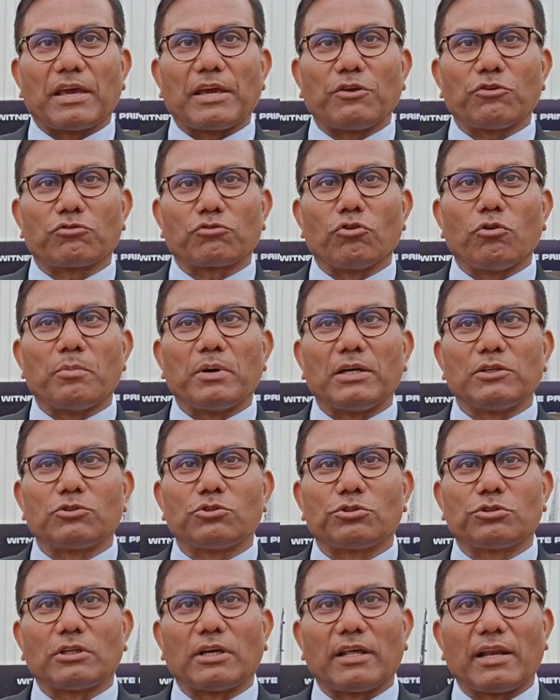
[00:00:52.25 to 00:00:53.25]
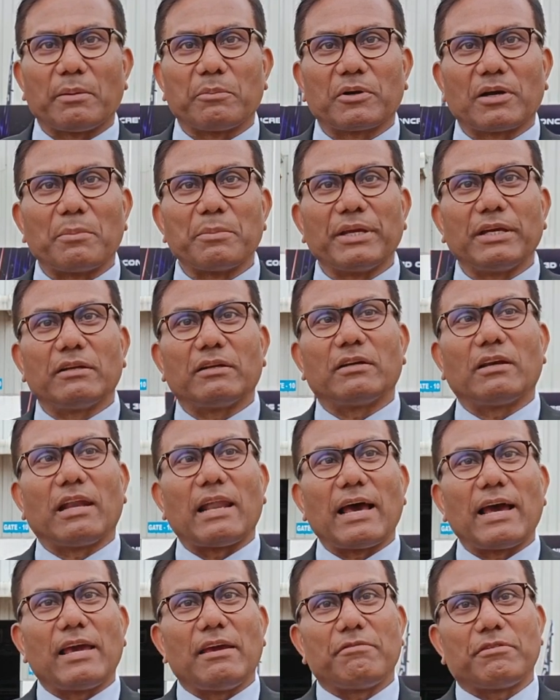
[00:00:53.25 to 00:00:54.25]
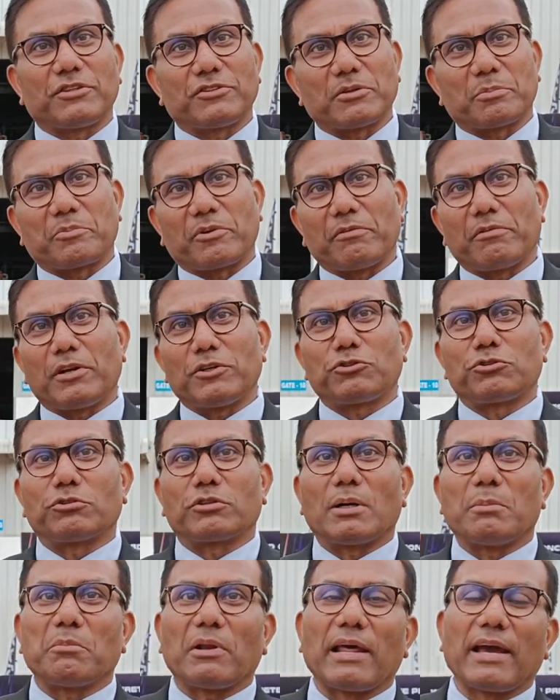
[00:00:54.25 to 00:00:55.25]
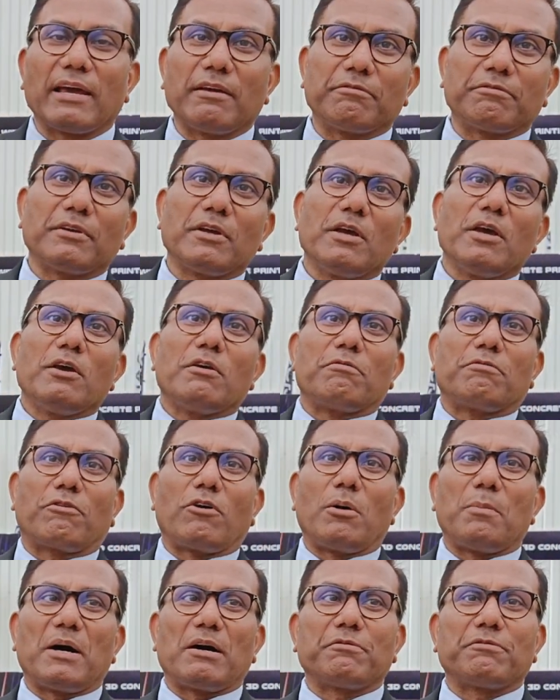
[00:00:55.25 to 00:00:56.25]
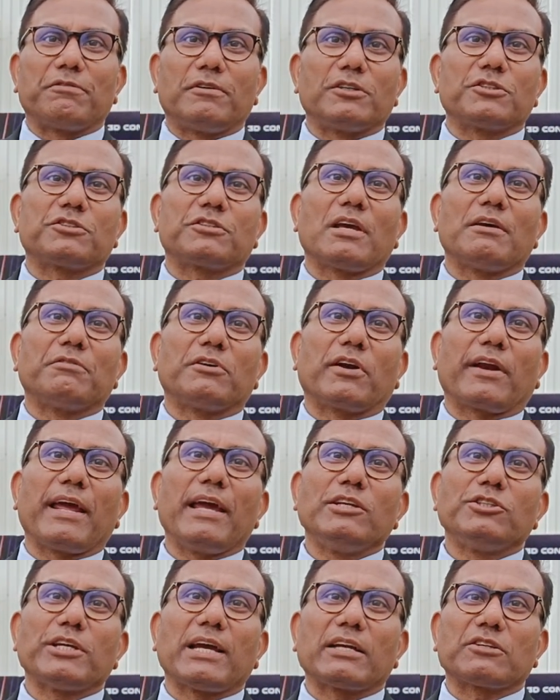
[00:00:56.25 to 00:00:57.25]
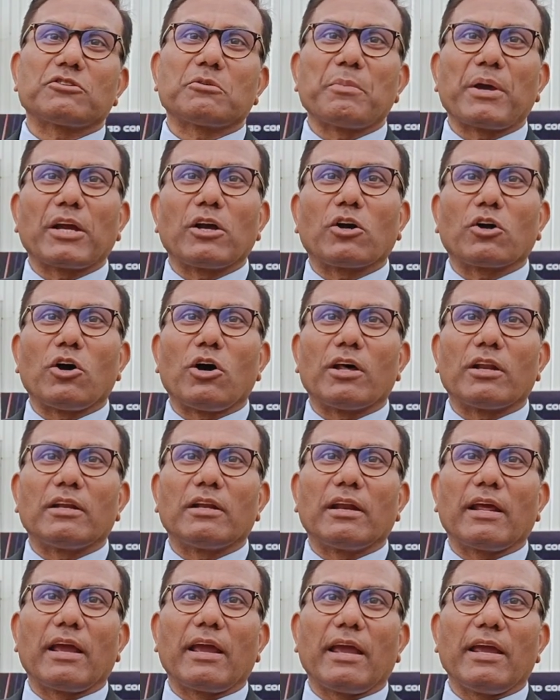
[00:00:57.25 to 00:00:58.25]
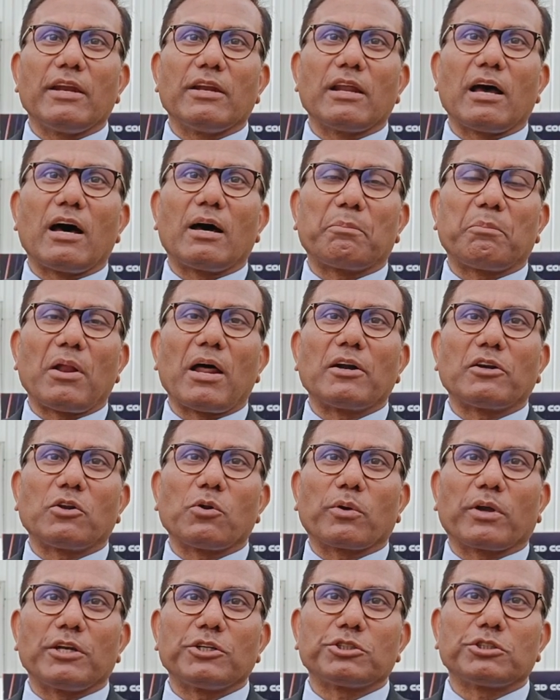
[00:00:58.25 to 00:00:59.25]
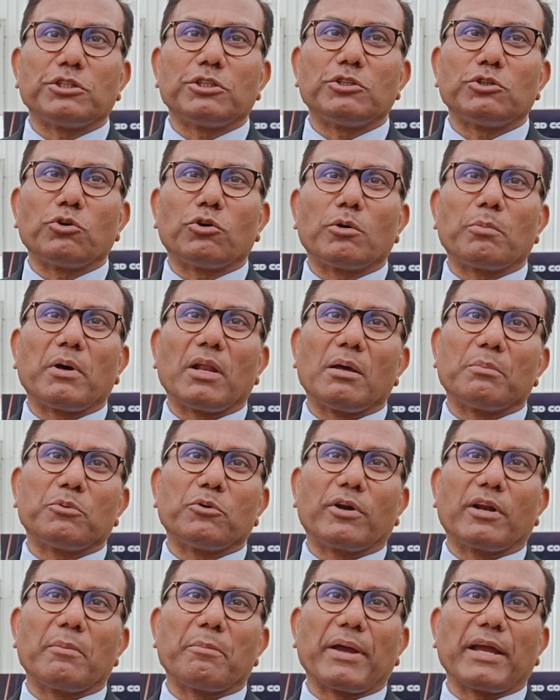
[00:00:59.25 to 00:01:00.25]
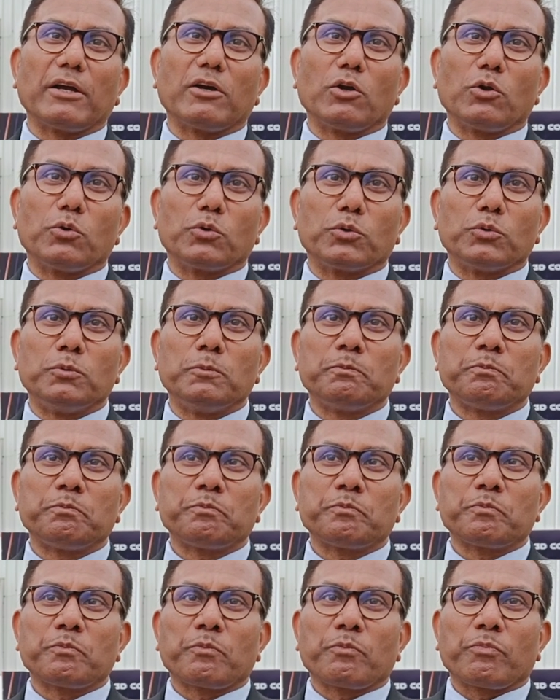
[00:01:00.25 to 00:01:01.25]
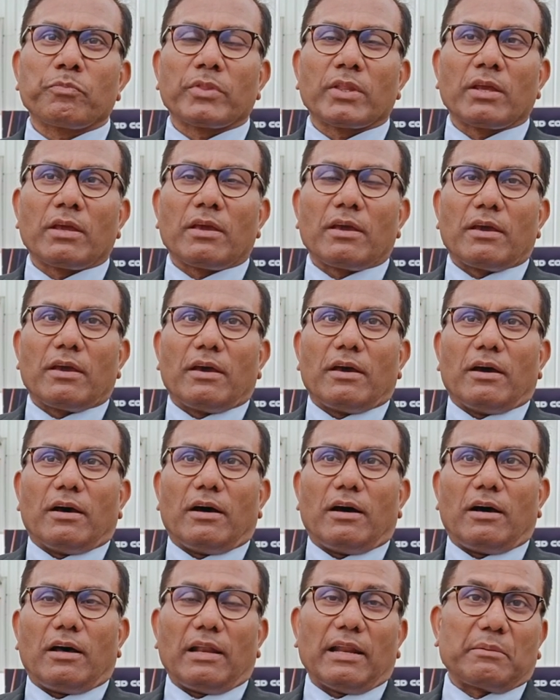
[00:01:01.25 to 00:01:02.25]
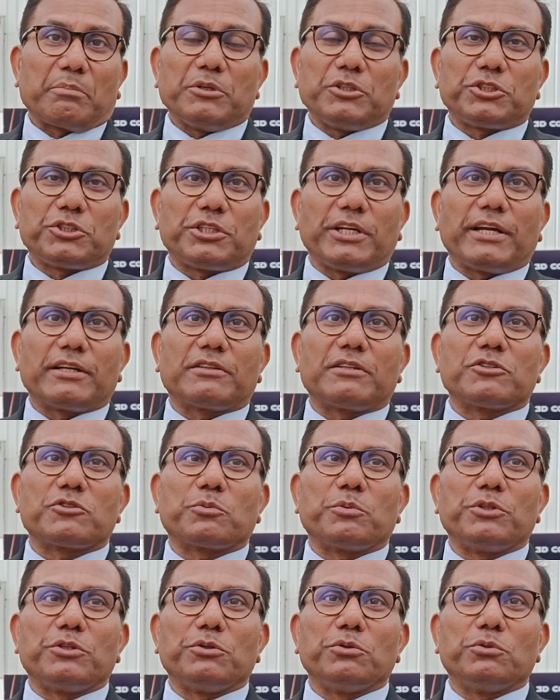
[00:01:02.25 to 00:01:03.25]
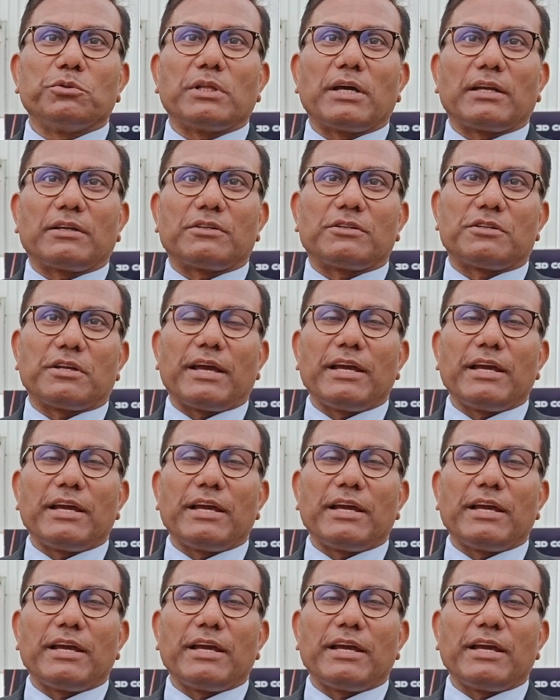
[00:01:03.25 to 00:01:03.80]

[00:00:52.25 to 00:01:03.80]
Thank you so much, and I'm coming live. It's a privilege to come live from our first ever AJAX Megacon in our plant location in Doddballapur in Bengaluru. Let me share this with you that